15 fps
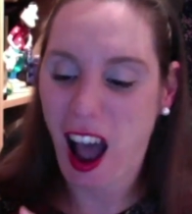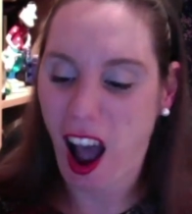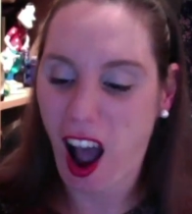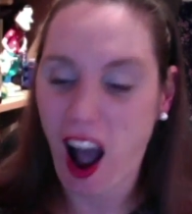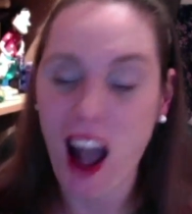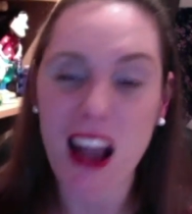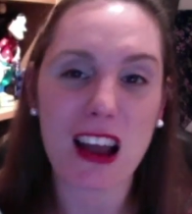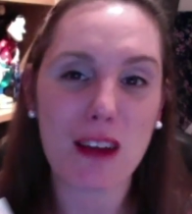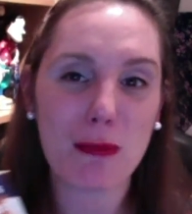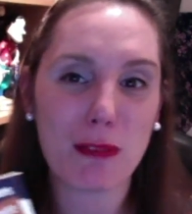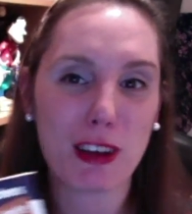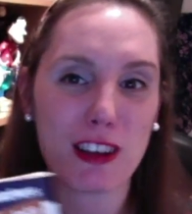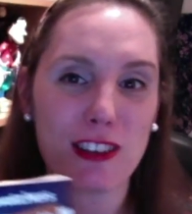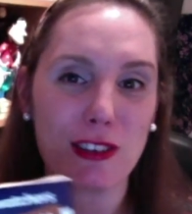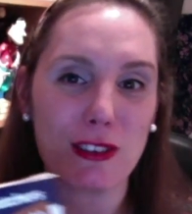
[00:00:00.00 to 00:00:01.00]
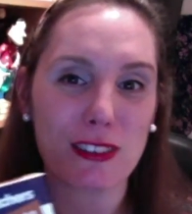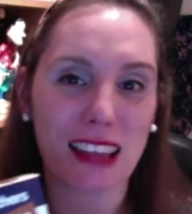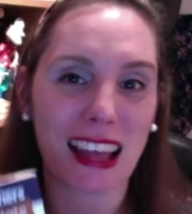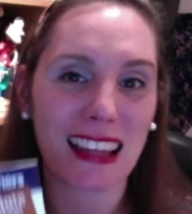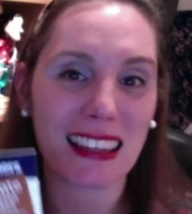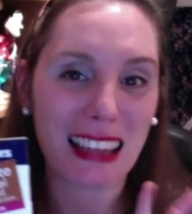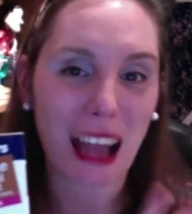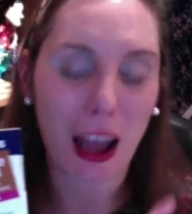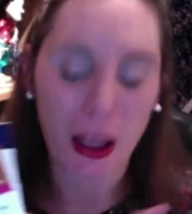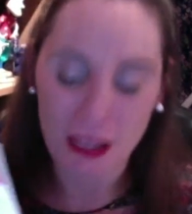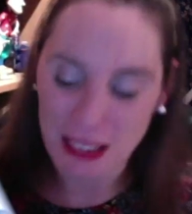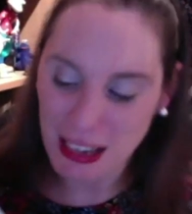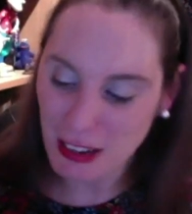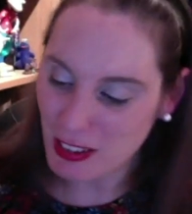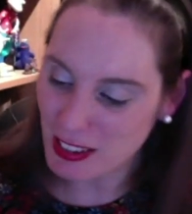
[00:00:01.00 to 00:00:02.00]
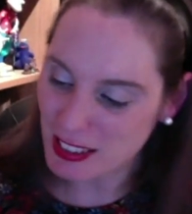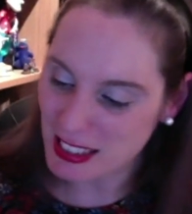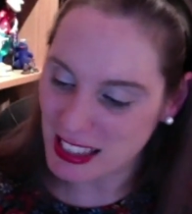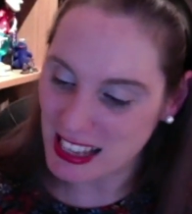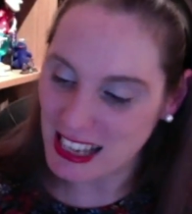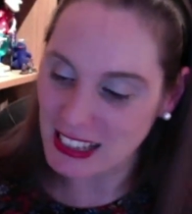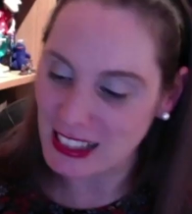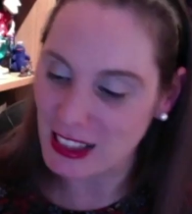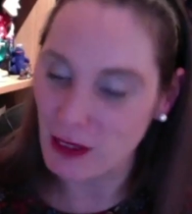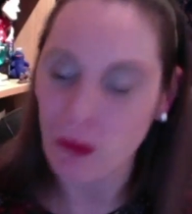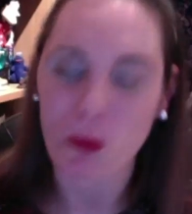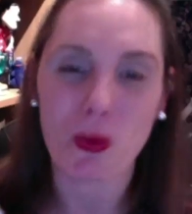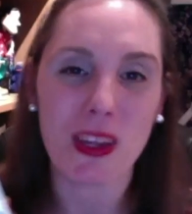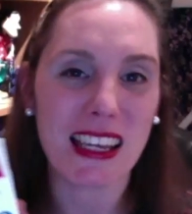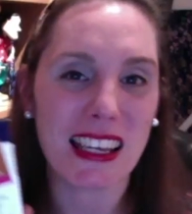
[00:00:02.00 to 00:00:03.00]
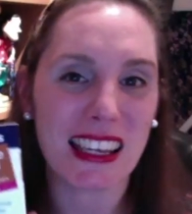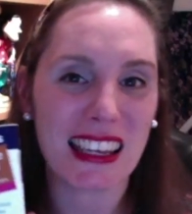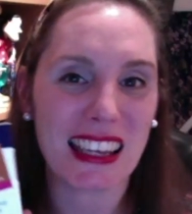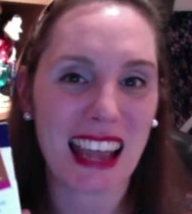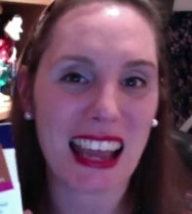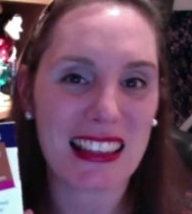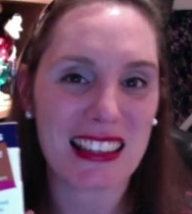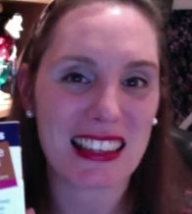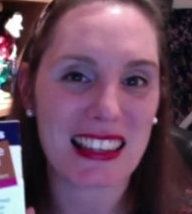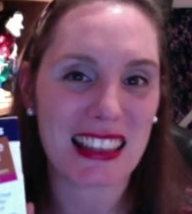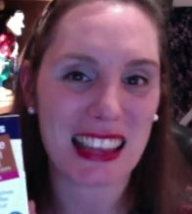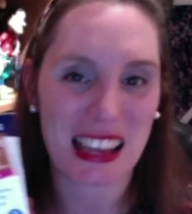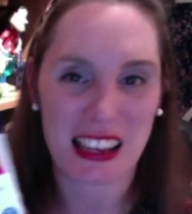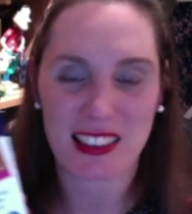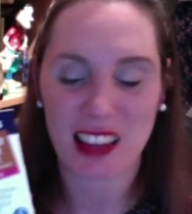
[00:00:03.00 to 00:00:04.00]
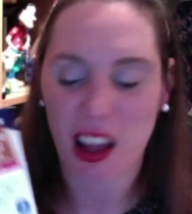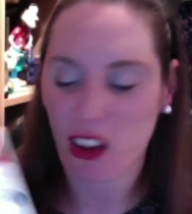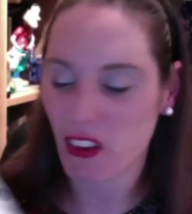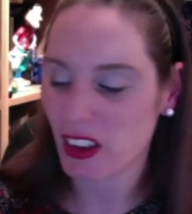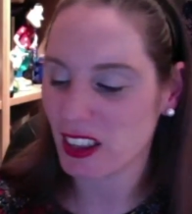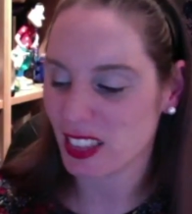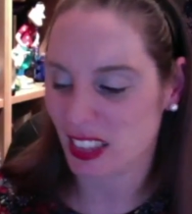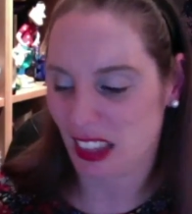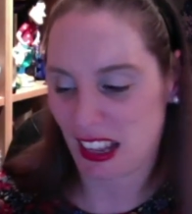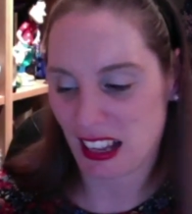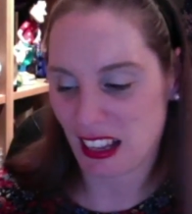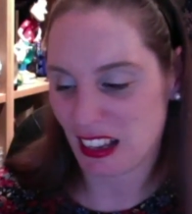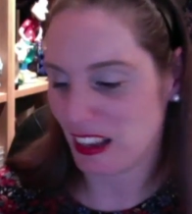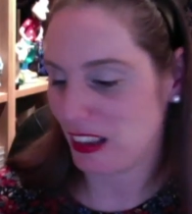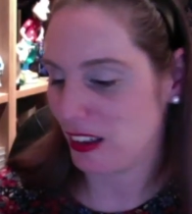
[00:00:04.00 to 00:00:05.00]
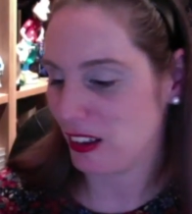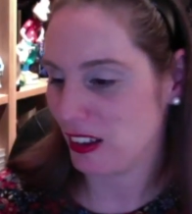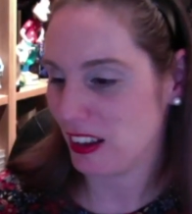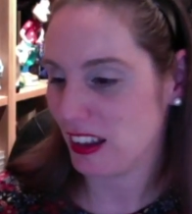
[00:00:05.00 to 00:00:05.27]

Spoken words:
I love pretzels, and the nearest thing that we can get to this, I think,